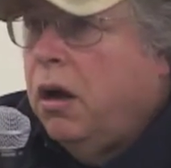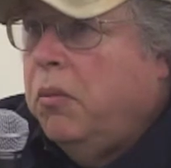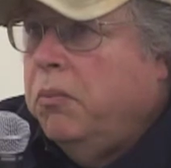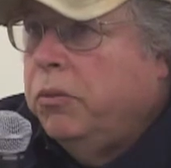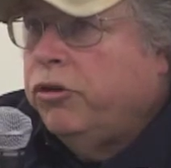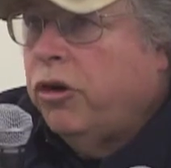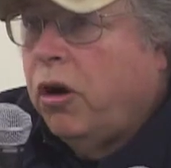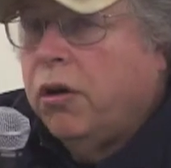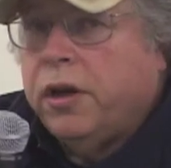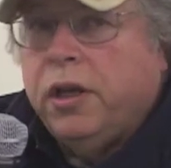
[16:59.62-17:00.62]

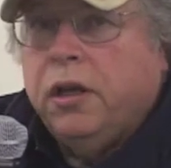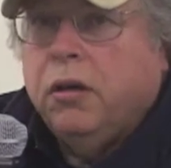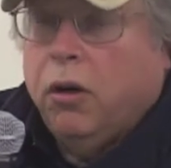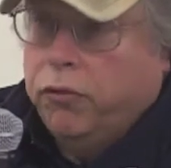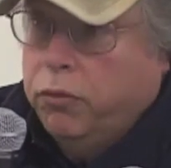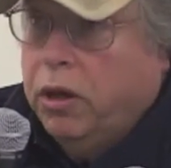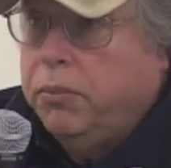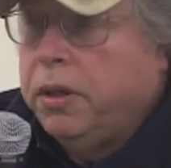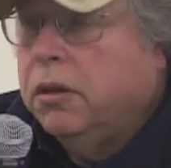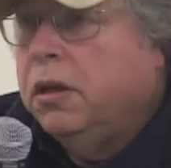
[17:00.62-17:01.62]
majority,
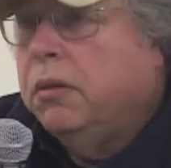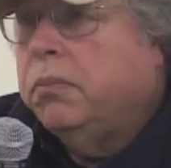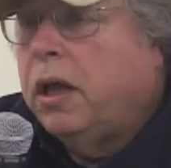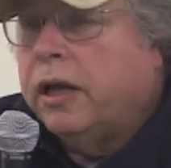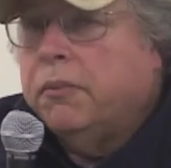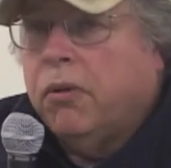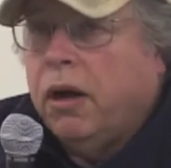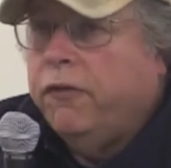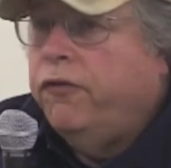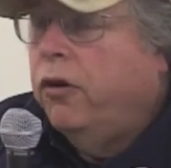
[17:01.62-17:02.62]
overwhelmingly, black and
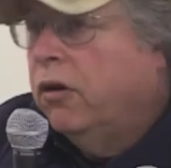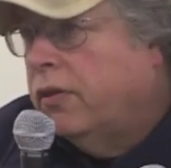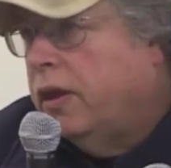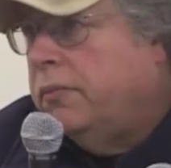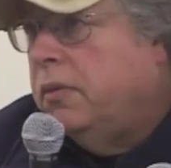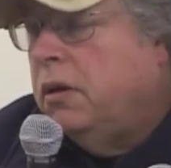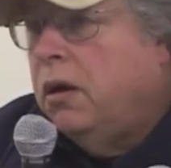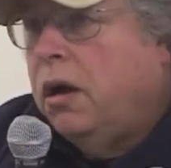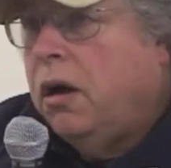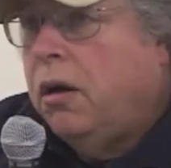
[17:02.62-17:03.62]
brown. Four of them
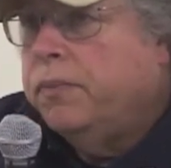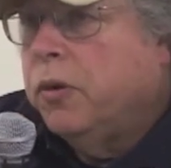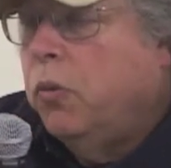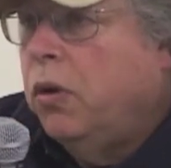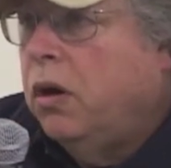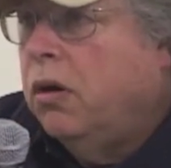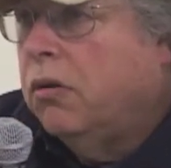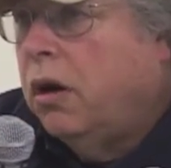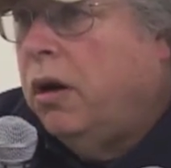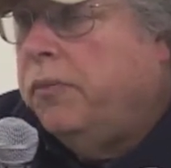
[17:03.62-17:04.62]
um,
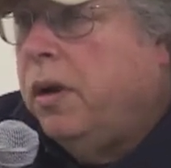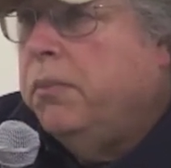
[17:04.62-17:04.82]
were um,